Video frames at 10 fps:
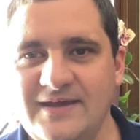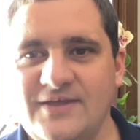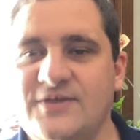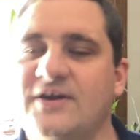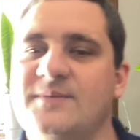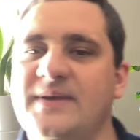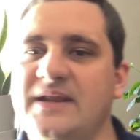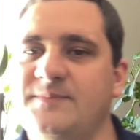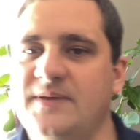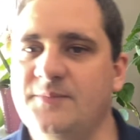There are
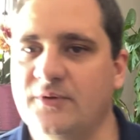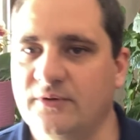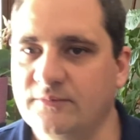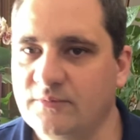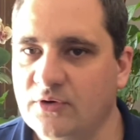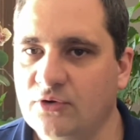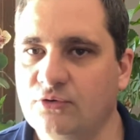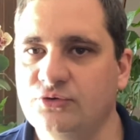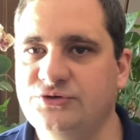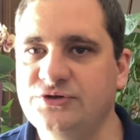many people
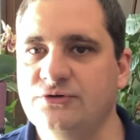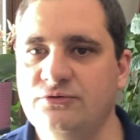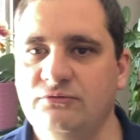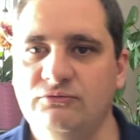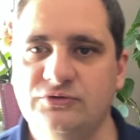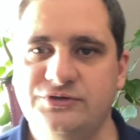who do.